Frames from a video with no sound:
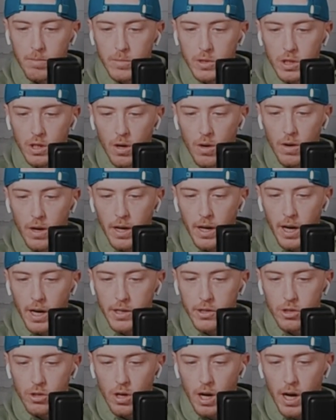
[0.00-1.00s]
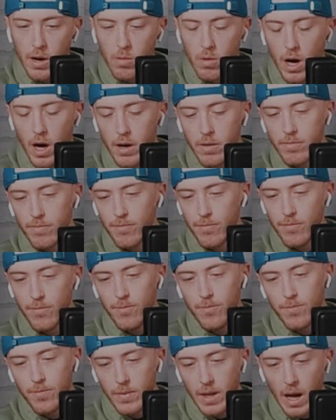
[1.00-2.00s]
So
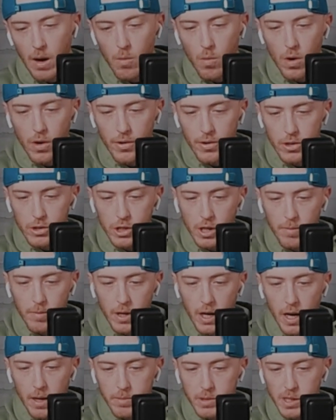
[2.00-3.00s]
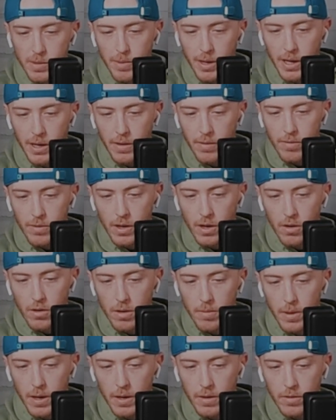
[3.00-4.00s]
I wonder sometimes, am
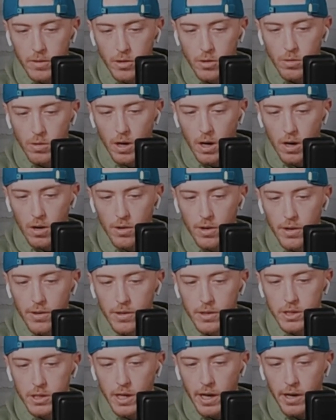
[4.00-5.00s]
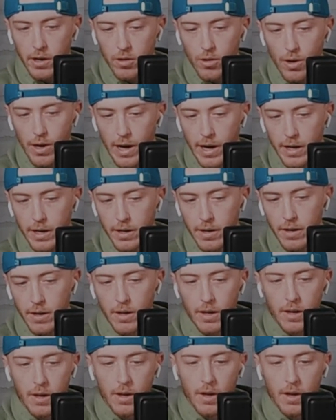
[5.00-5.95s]
I too hard on the Seattle Kraken?